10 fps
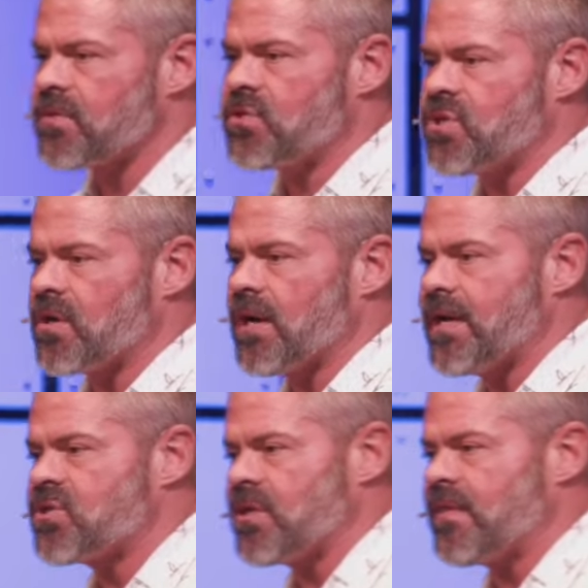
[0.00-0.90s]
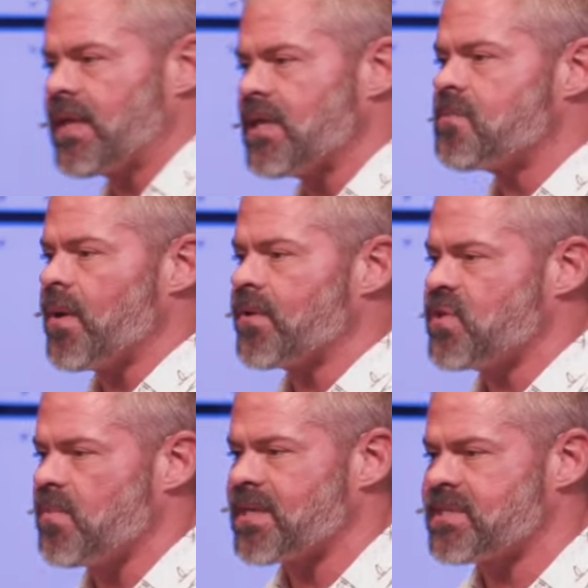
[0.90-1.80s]
rebuked the generation that he
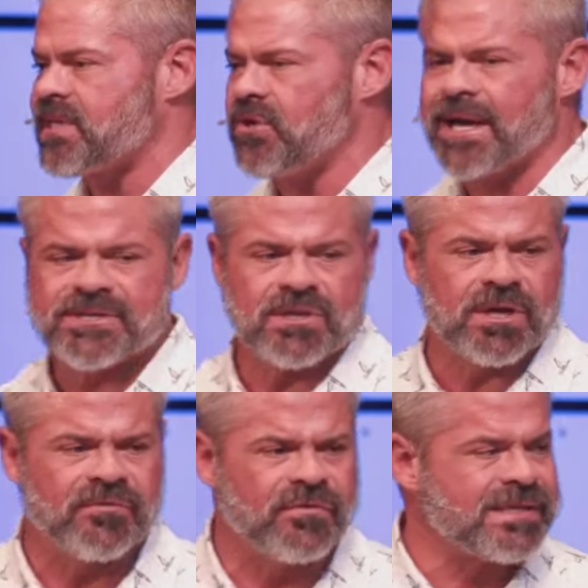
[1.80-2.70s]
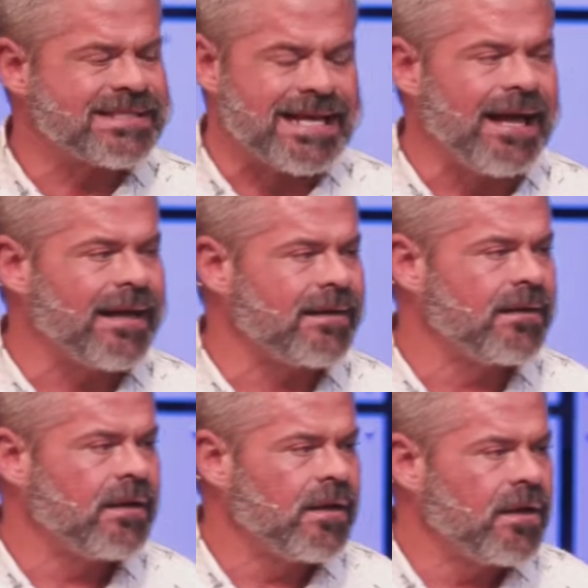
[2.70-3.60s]
spoke to because he said, You guys are looking for a
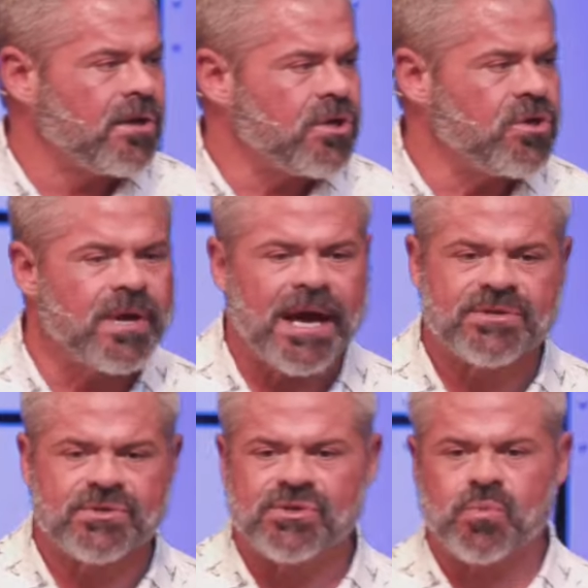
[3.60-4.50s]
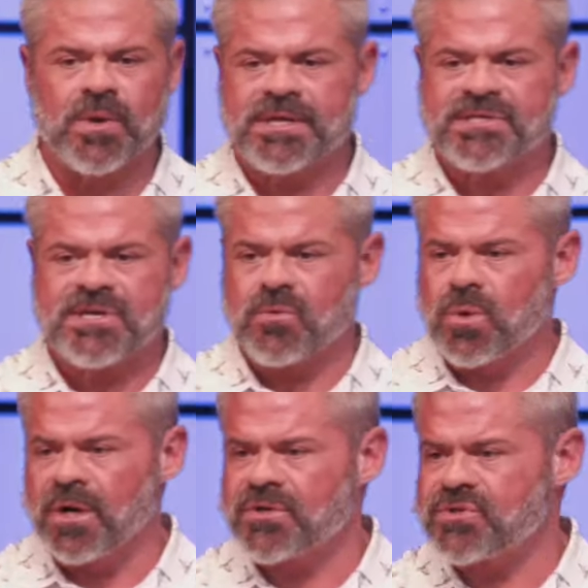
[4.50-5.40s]
sign. You guys are just wanting to
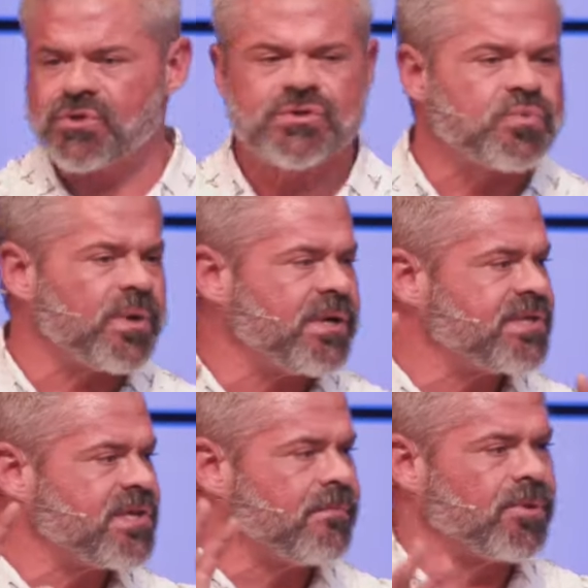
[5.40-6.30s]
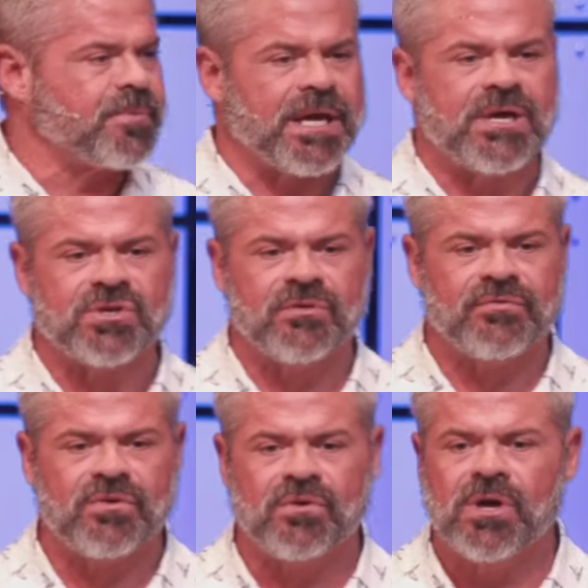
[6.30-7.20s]
see the works. You're just wanting to see the
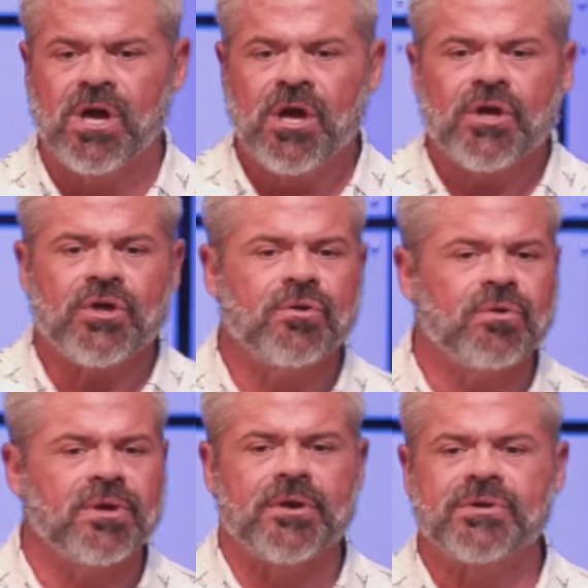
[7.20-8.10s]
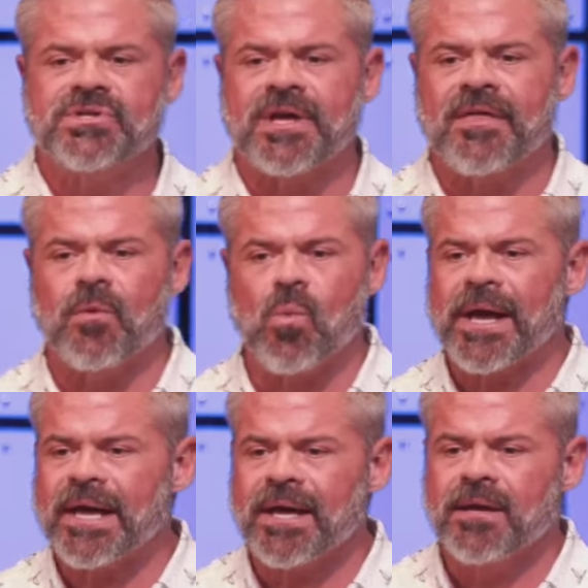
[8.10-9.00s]
multiplication of food. You don't
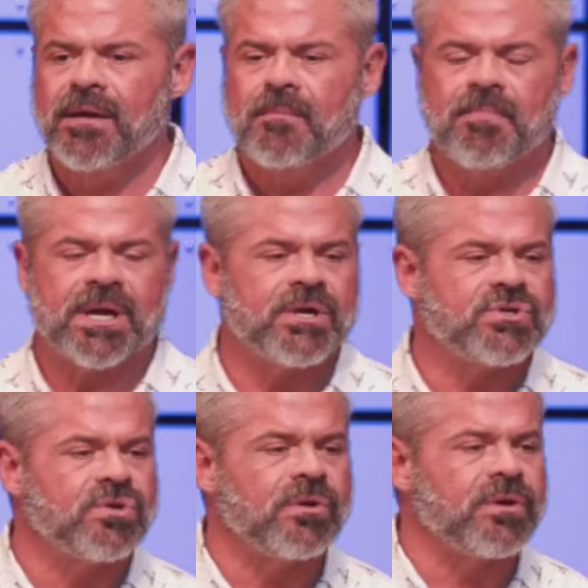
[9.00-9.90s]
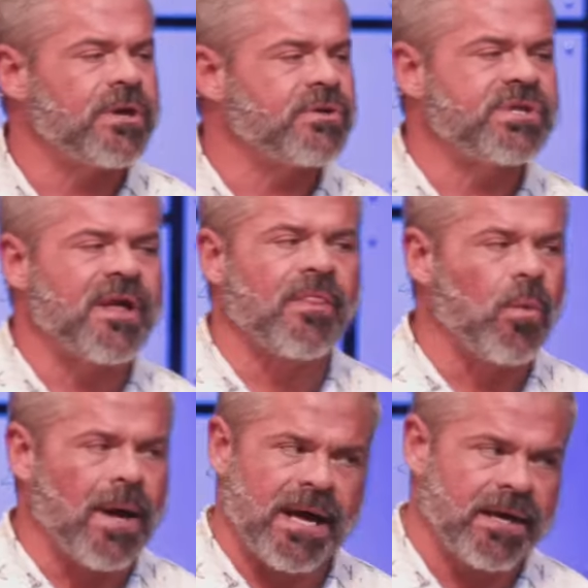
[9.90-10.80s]
understand the way because you don't
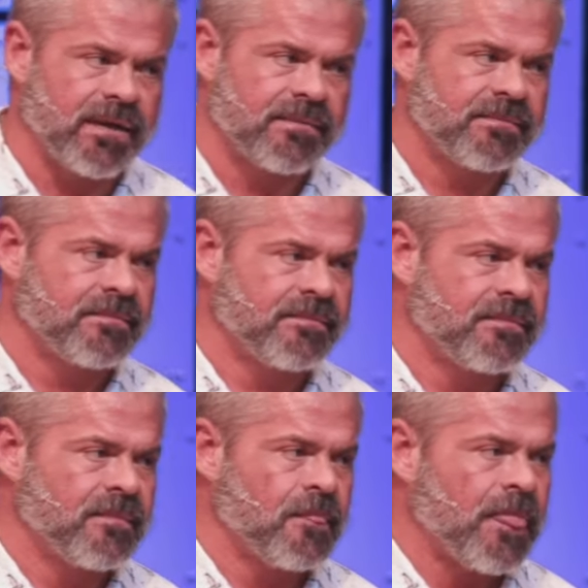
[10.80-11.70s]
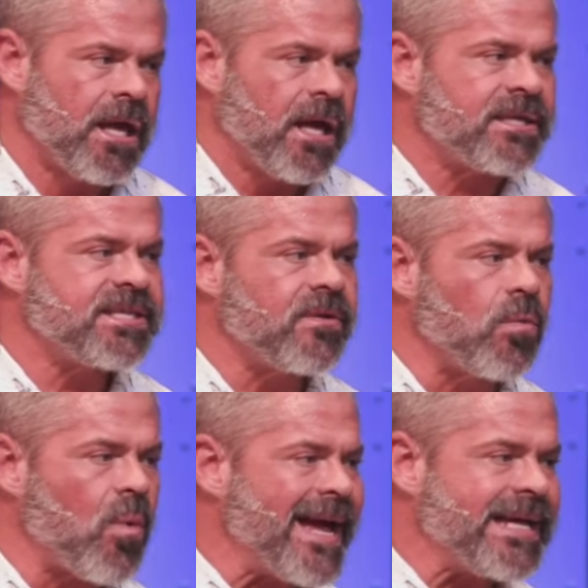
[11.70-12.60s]
understand the why.
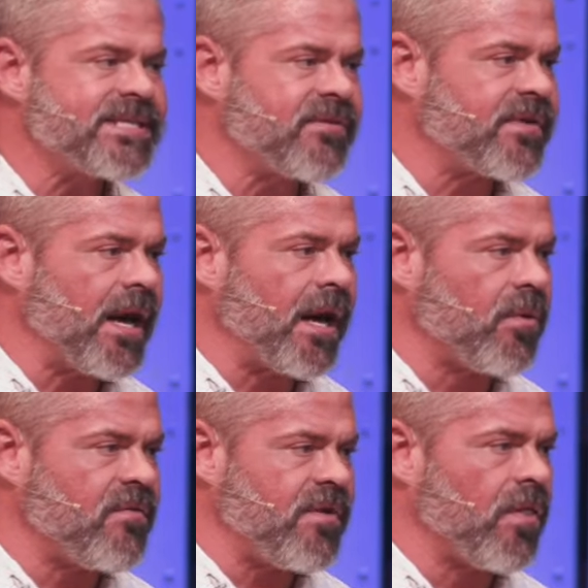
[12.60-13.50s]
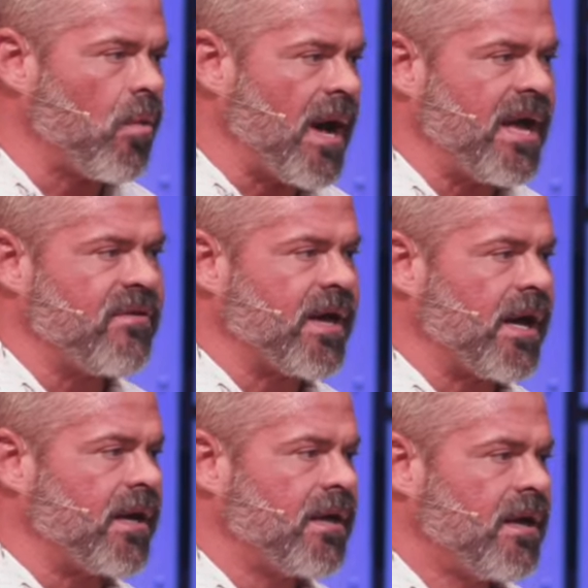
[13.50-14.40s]
And see, the ways of God reveal the
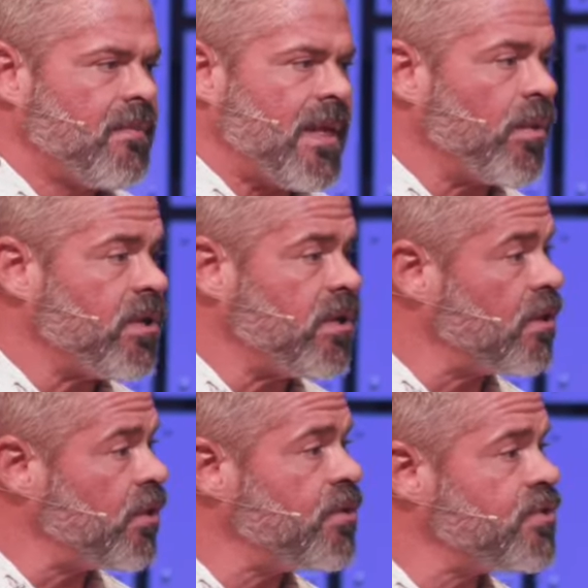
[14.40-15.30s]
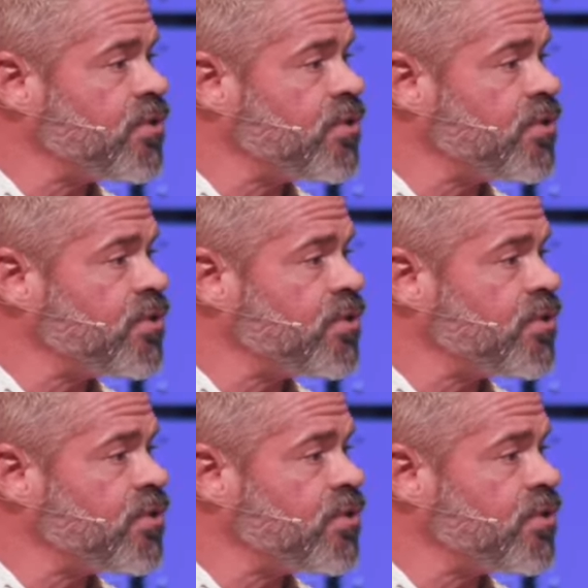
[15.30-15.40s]
why of God. And when you